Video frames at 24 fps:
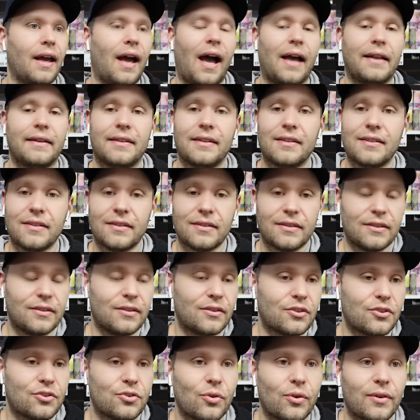I didn't, you
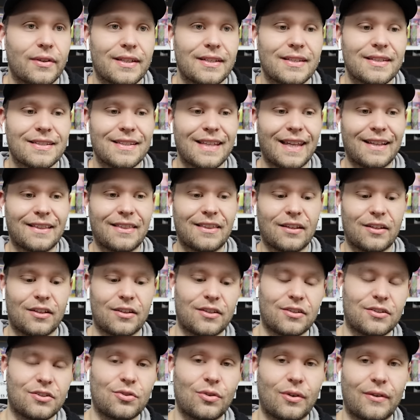know, sure, this is like
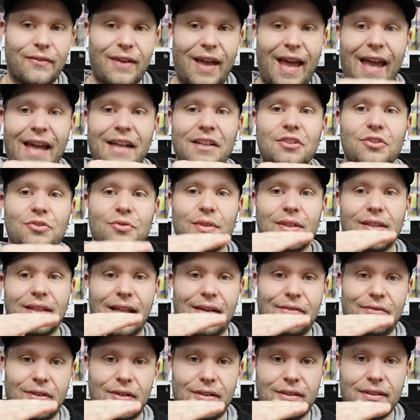the sort of entry
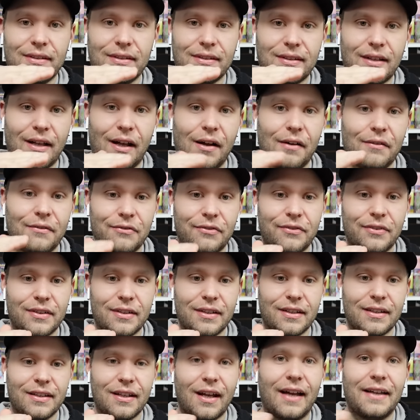level of
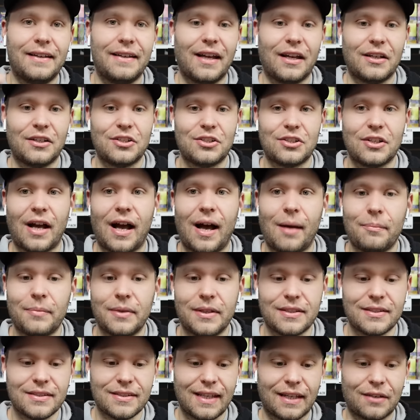a nice shop.
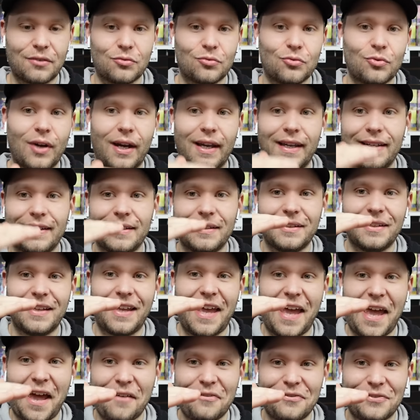This is like right
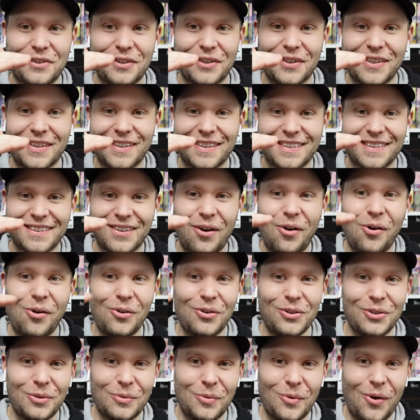after
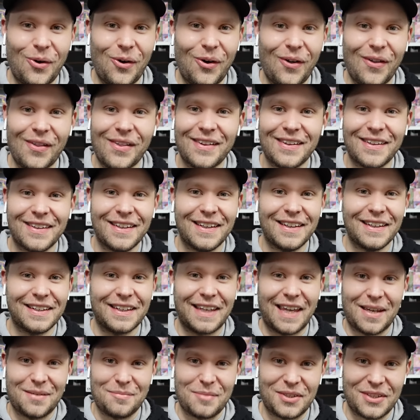hole in the wall
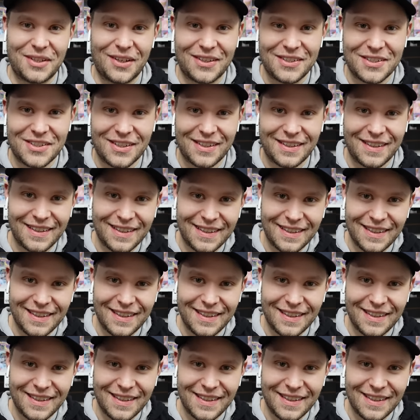gamer dungeon.